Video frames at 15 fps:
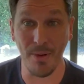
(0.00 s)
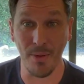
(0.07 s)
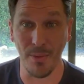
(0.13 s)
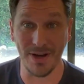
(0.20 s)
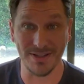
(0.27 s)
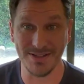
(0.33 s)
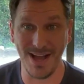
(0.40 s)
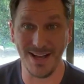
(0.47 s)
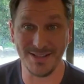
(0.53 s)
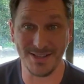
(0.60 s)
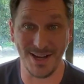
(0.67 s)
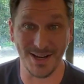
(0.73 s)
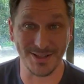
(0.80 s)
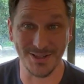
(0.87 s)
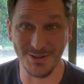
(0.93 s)
But when it's not
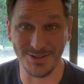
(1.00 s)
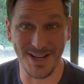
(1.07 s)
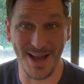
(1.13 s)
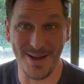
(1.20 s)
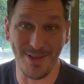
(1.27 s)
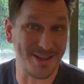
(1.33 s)
SOC 2 time,